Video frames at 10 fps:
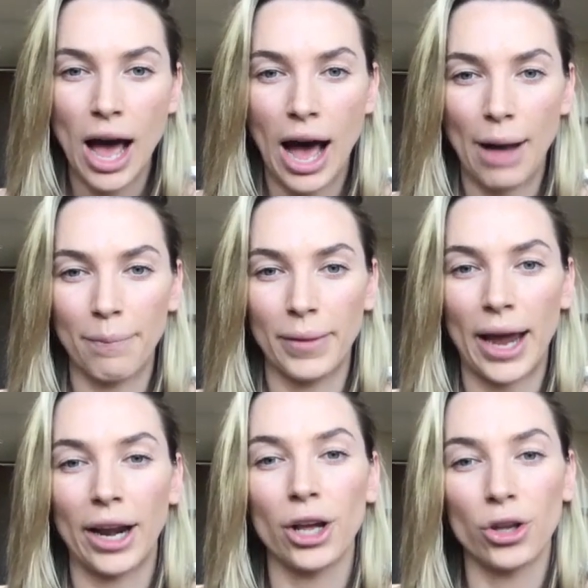um,
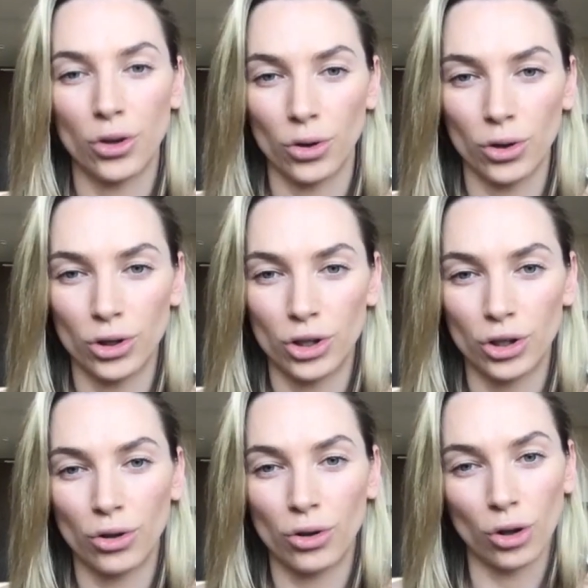at a huge
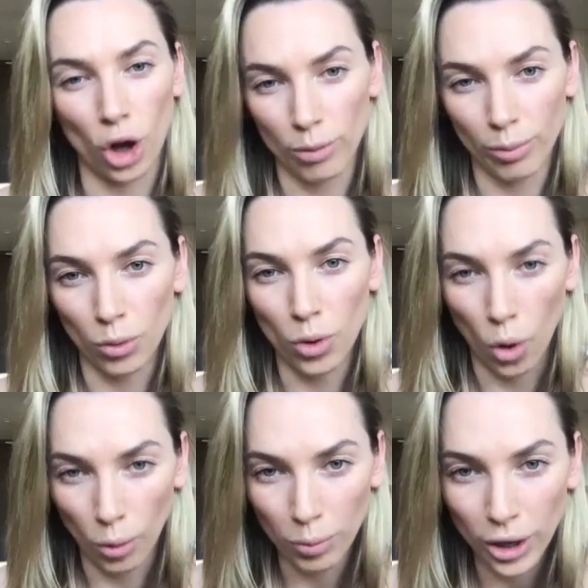global
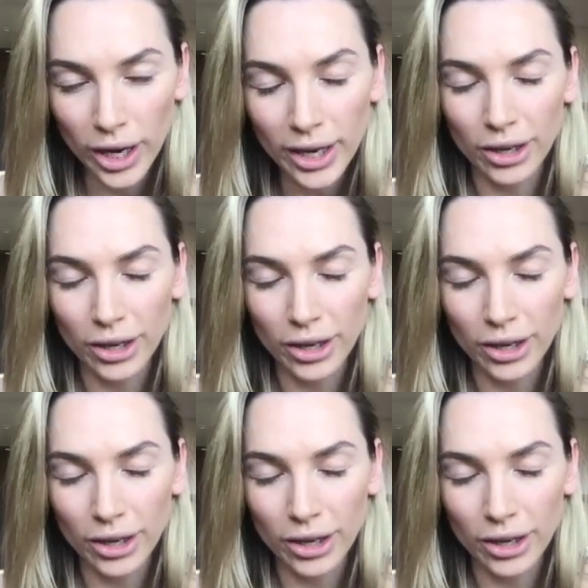corporate.